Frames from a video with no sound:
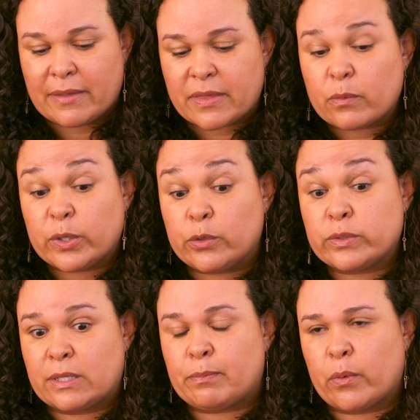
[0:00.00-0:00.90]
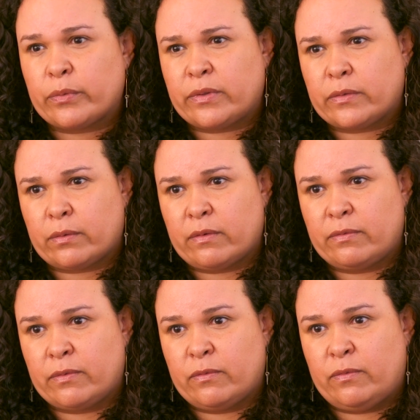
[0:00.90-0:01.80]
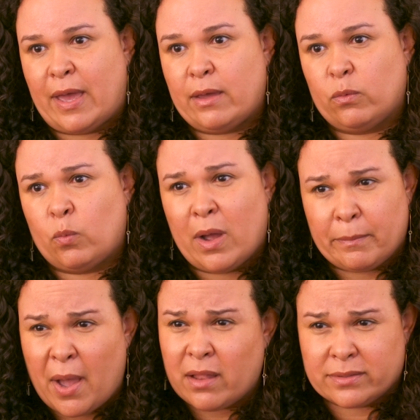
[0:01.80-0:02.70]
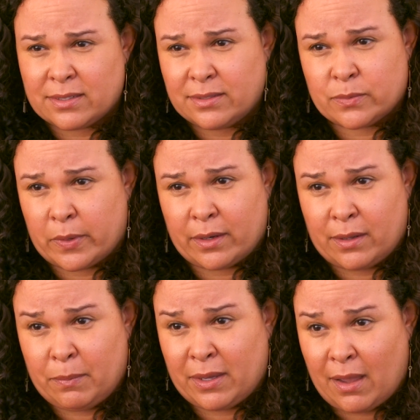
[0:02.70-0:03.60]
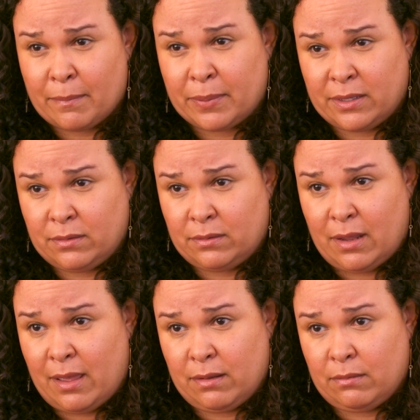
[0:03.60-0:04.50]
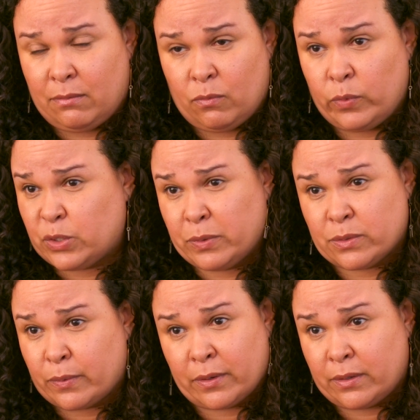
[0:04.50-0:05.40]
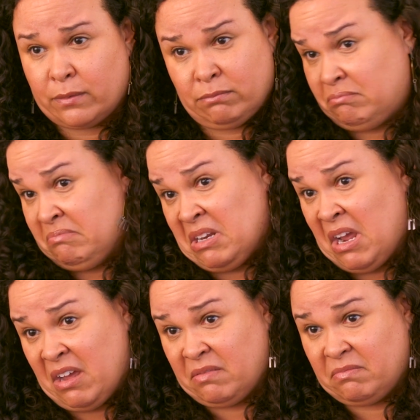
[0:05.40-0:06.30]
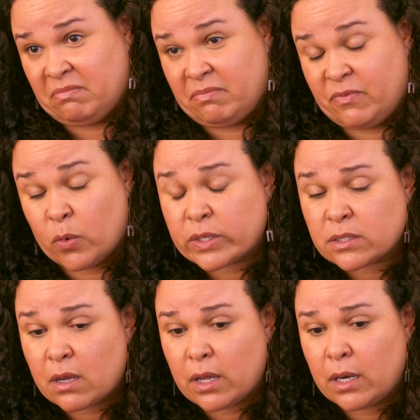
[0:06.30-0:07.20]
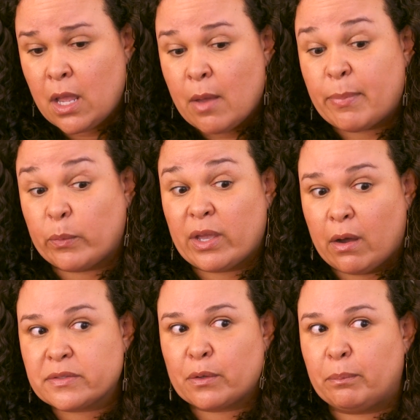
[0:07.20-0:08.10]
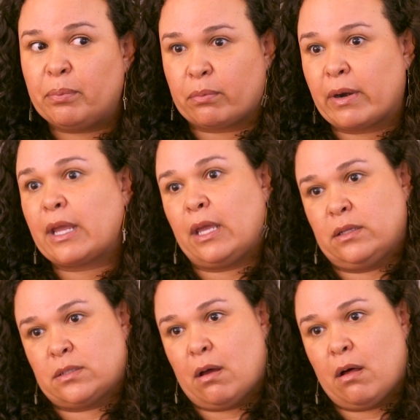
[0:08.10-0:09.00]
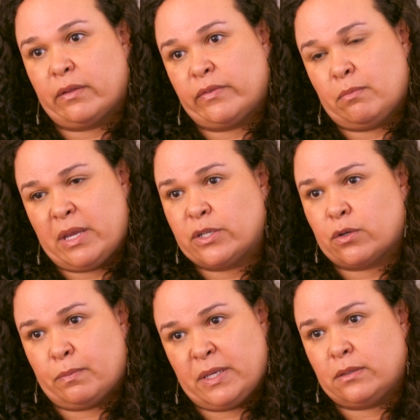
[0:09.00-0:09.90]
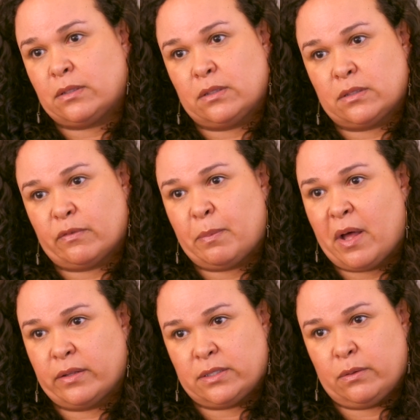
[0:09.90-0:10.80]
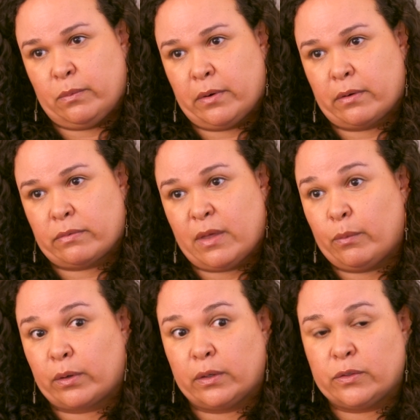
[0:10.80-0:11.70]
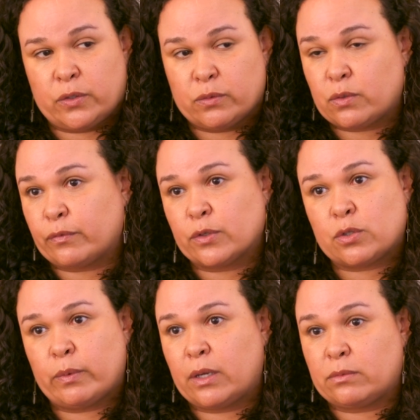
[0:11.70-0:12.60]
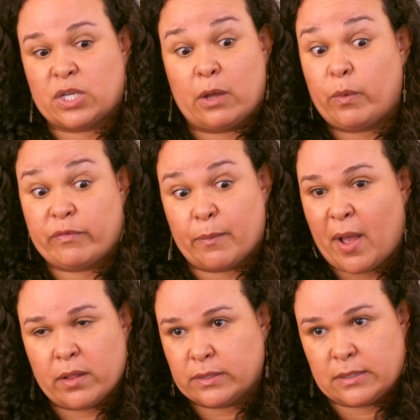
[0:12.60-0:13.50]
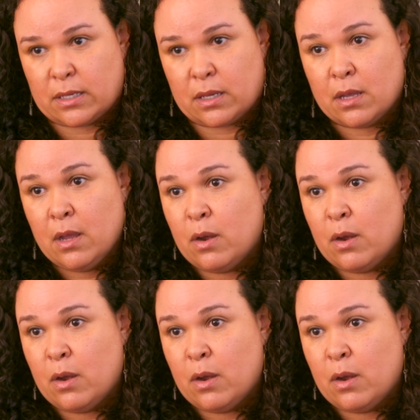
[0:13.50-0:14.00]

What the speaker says: I think we use it both to sort of vet what policies we're gonna pick up and which ones we're gonna not focus on, but we also bring it to all of the major pieces of policy work that we're gonna do. So if we're doing child welfare policy,